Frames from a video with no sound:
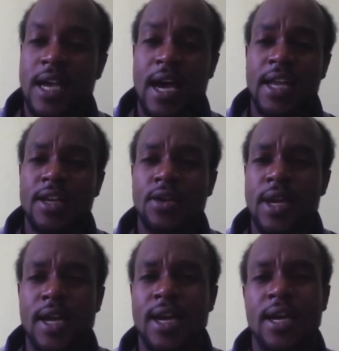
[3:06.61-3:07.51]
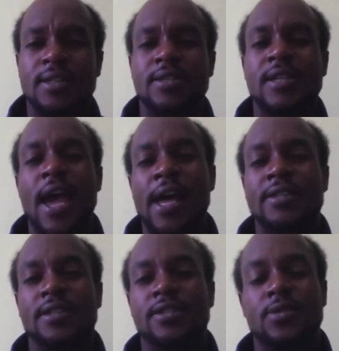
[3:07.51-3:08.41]
I didn't know that colleges
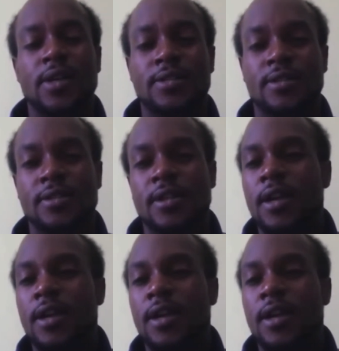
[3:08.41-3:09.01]
asked this question.